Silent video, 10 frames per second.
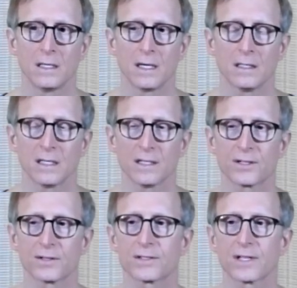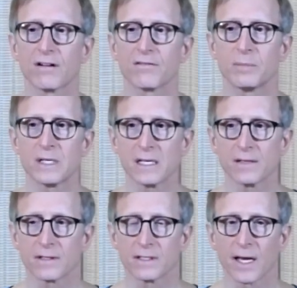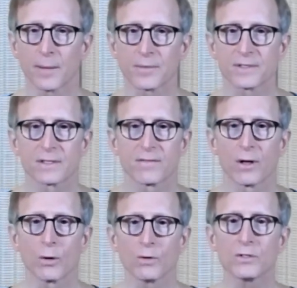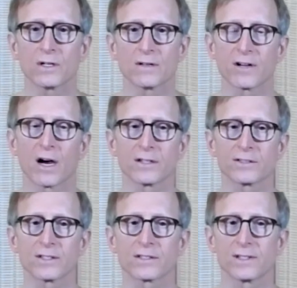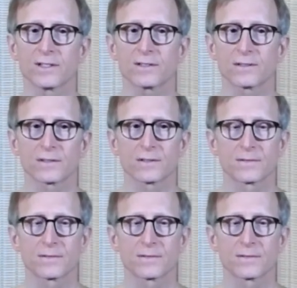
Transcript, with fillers: And let yourself be in the depths of the ocean of consciousness,